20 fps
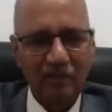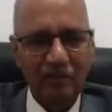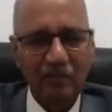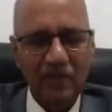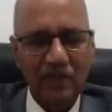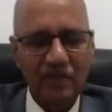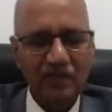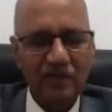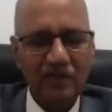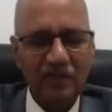
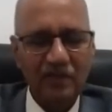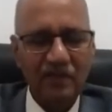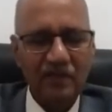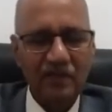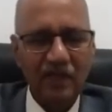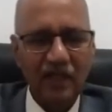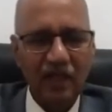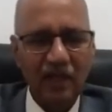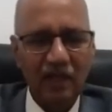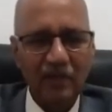
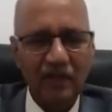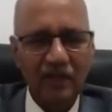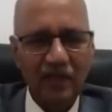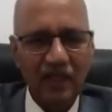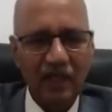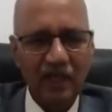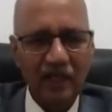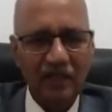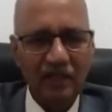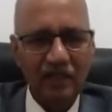Miss
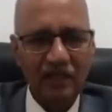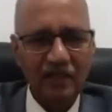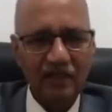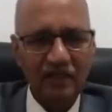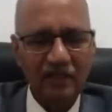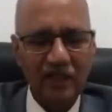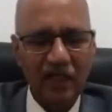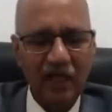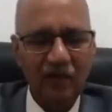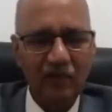Namita
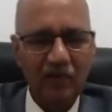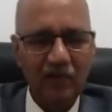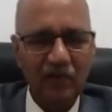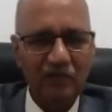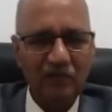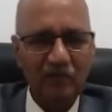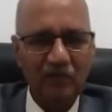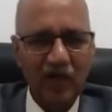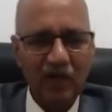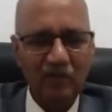
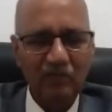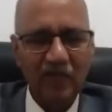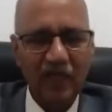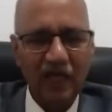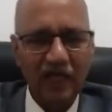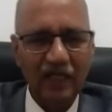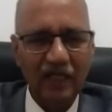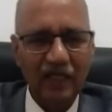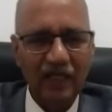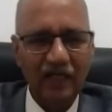Srawat from
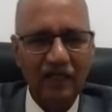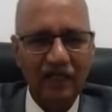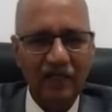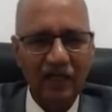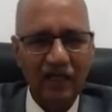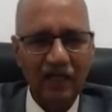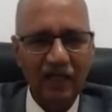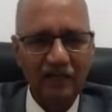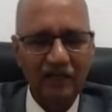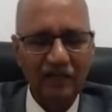Thailand
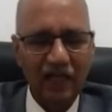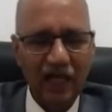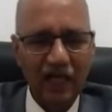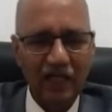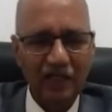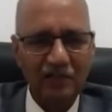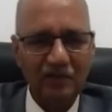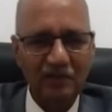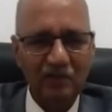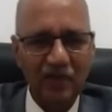has
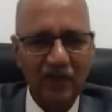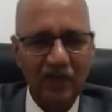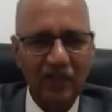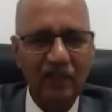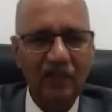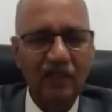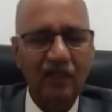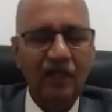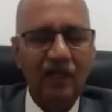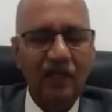asked
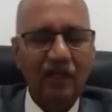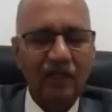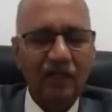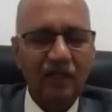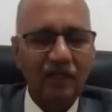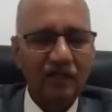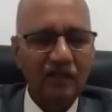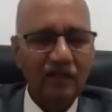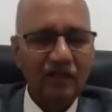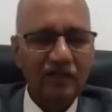me.
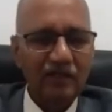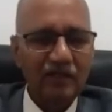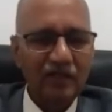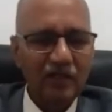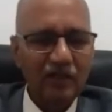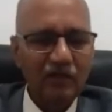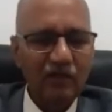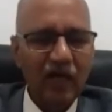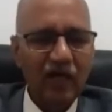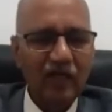
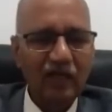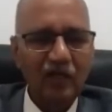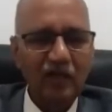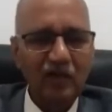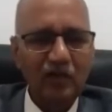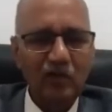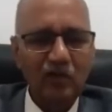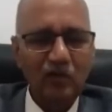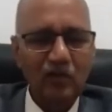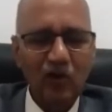She
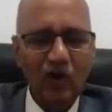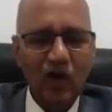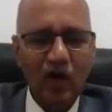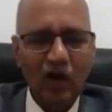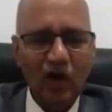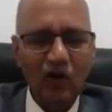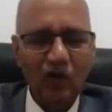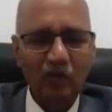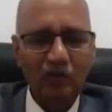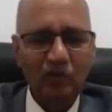wanted to know
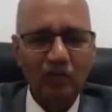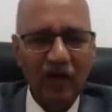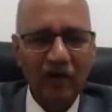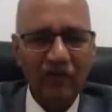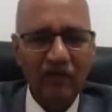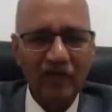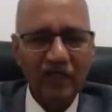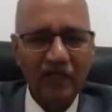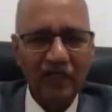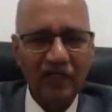how
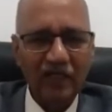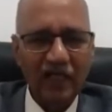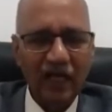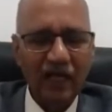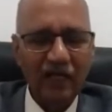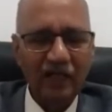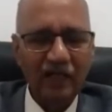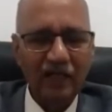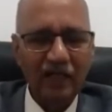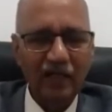POWERGRID
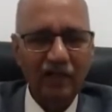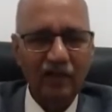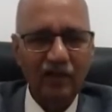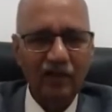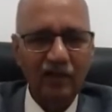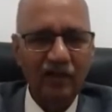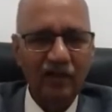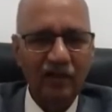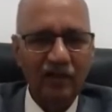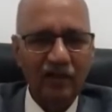handled
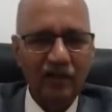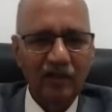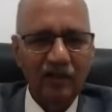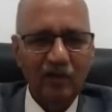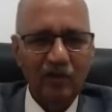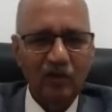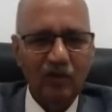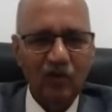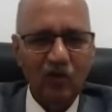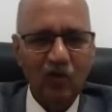
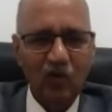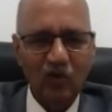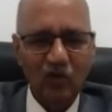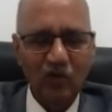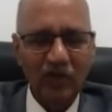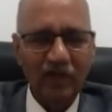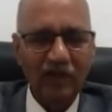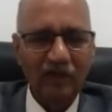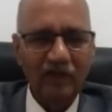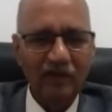
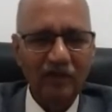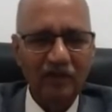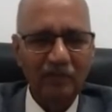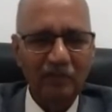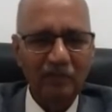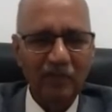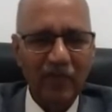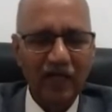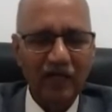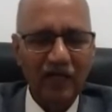COVID
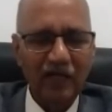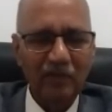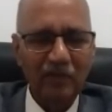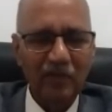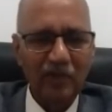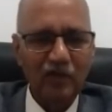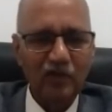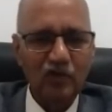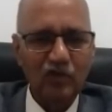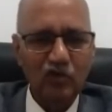
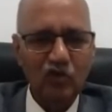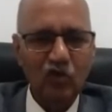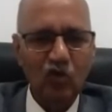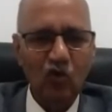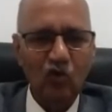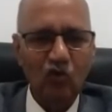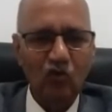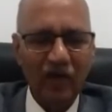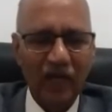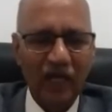pandemic
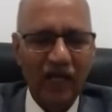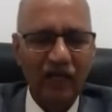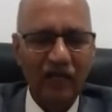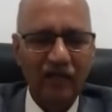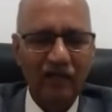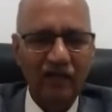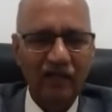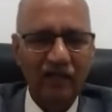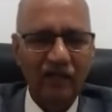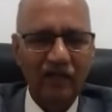so
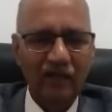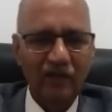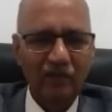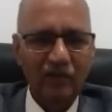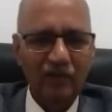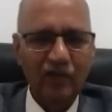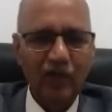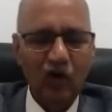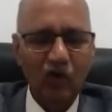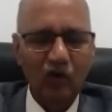well
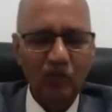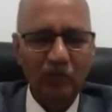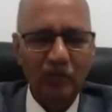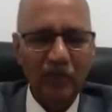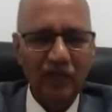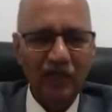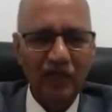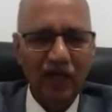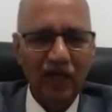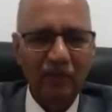without
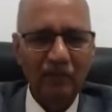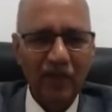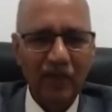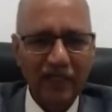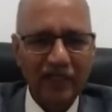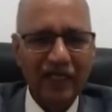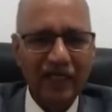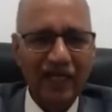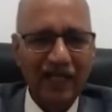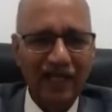being a
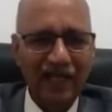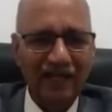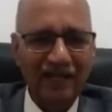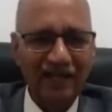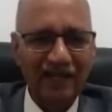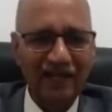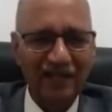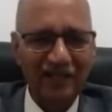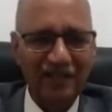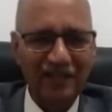medical
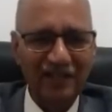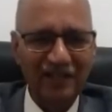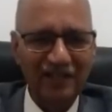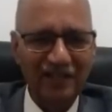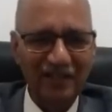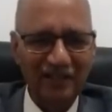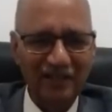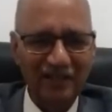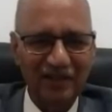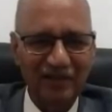
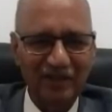organization.